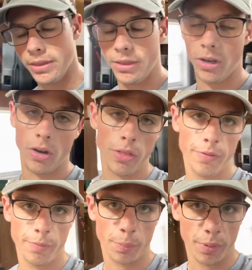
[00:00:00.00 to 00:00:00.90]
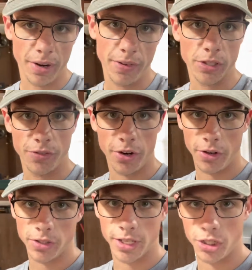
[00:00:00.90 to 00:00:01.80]
All the previous
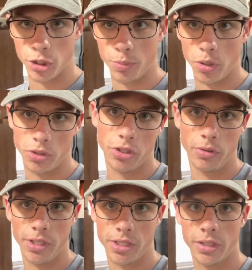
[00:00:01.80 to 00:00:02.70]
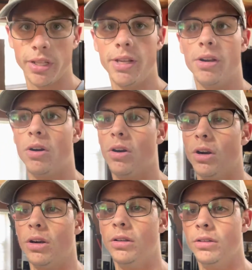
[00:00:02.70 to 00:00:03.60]
videos I just posted recently
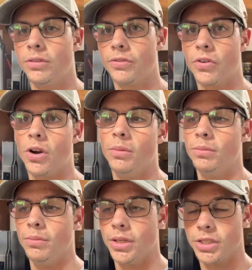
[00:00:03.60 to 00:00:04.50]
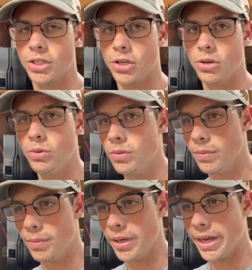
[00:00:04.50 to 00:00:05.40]
are from months ago,
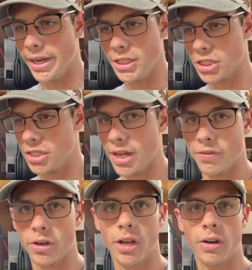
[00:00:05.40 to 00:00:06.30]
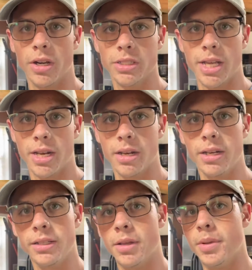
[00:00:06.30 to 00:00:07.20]
but I just never got around to
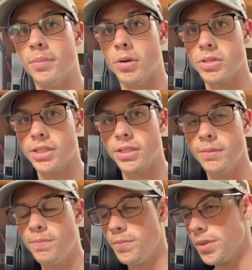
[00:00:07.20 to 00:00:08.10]
editing them and posting them.